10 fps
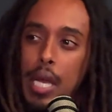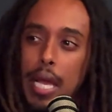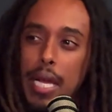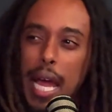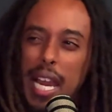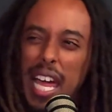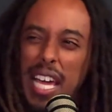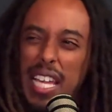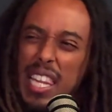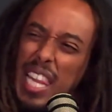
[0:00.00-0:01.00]
kind of like
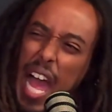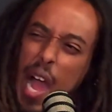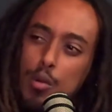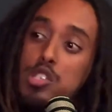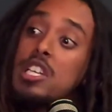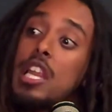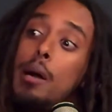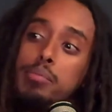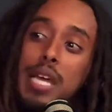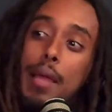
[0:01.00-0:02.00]
lounge
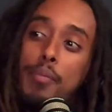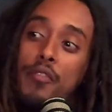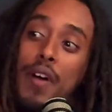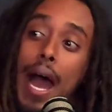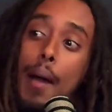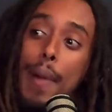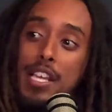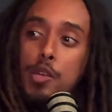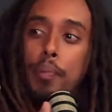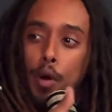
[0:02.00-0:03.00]
club type of vibe
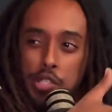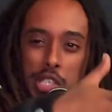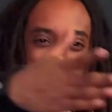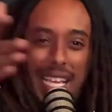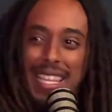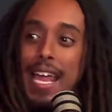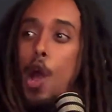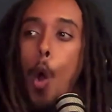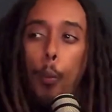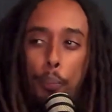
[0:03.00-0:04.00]
as opposed to like that
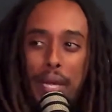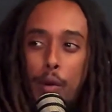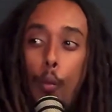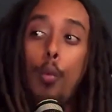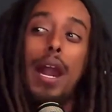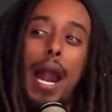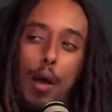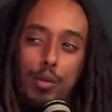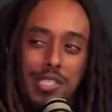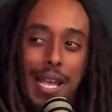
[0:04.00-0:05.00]
open
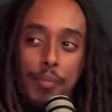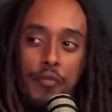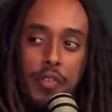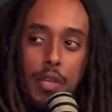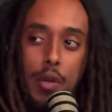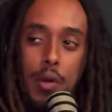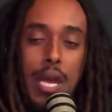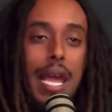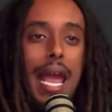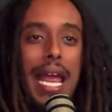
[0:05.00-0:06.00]
warehouse type of feel.
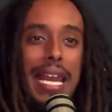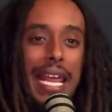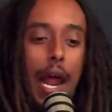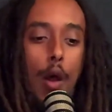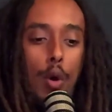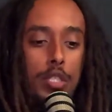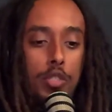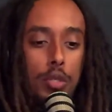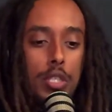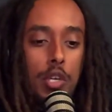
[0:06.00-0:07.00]
And then I want
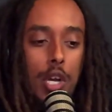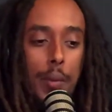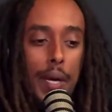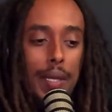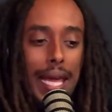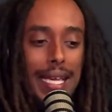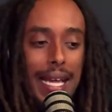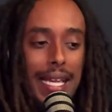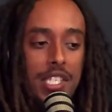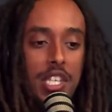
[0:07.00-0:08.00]
you to talk about like, I
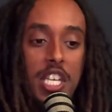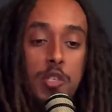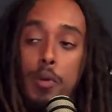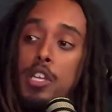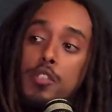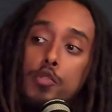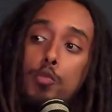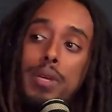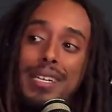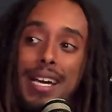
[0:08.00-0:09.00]
guess, the experience of you
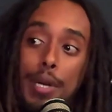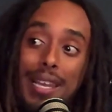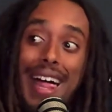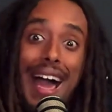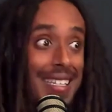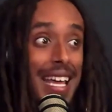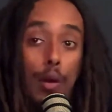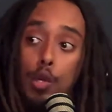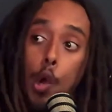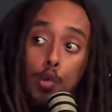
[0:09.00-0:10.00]
being able to lock
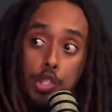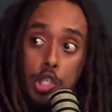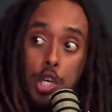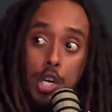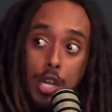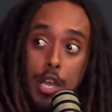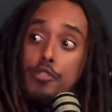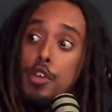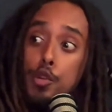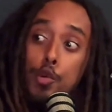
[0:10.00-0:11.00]
down culture,
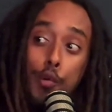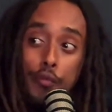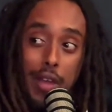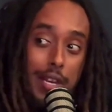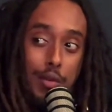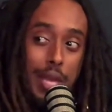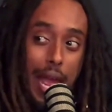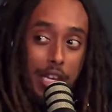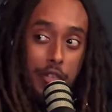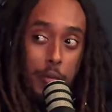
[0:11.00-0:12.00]
the new venue that
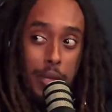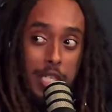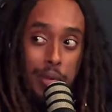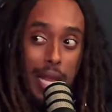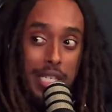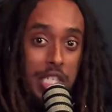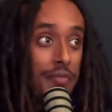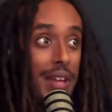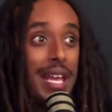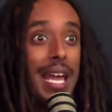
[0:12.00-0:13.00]
actually replaced Blonde Chief
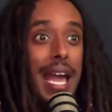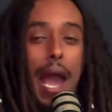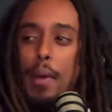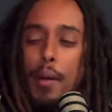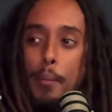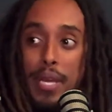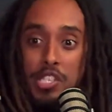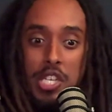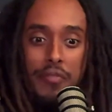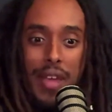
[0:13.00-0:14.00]
and Big
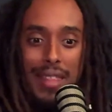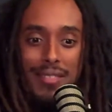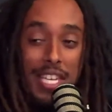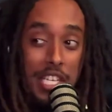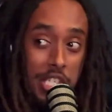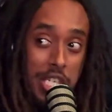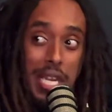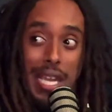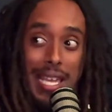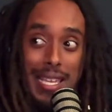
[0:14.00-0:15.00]
Chief. And this
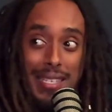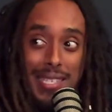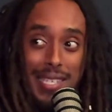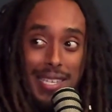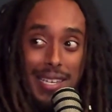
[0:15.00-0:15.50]
shit is...